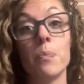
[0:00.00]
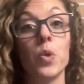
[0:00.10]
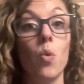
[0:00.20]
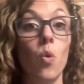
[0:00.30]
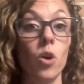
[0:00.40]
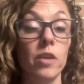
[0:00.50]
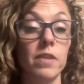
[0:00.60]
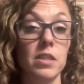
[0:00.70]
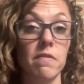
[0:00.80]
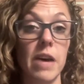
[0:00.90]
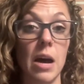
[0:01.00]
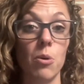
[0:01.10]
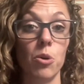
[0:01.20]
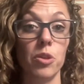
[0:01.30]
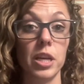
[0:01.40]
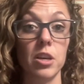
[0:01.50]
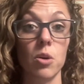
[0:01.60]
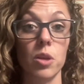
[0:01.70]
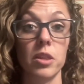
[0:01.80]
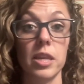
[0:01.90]
Or if it's a vowel, they know
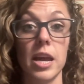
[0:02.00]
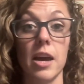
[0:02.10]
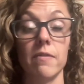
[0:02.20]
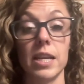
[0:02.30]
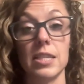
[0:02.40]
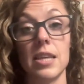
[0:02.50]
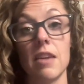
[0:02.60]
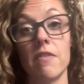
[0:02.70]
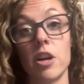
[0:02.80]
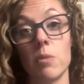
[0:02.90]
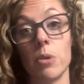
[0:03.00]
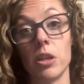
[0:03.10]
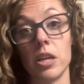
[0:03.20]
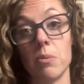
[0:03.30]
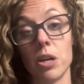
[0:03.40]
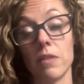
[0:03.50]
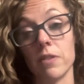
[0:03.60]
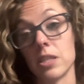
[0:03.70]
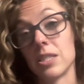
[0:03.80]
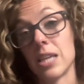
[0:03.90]
that they have that set variability where if the
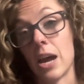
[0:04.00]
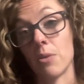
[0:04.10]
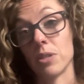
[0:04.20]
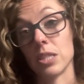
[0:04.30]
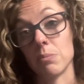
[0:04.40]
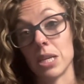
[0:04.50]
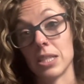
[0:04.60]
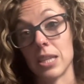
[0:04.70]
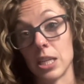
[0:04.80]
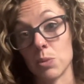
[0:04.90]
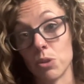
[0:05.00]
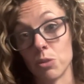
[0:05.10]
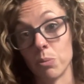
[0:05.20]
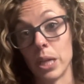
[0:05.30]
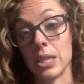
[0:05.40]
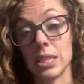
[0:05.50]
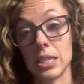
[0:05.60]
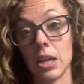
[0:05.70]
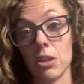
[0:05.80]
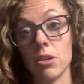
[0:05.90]
sound doesn't make sense when they're blended
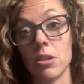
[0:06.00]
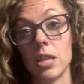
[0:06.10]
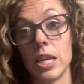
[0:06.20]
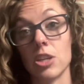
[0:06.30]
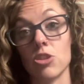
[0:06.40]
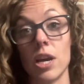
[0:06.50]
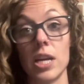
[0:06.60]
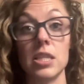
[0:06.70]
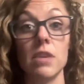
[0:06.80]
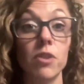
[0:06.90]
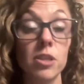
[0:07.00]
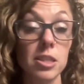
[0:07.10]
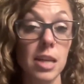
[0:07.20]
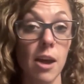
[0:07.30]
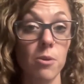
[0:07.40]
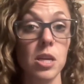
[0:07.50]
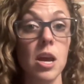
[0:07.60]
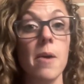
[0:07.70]
together, they can try a different sound.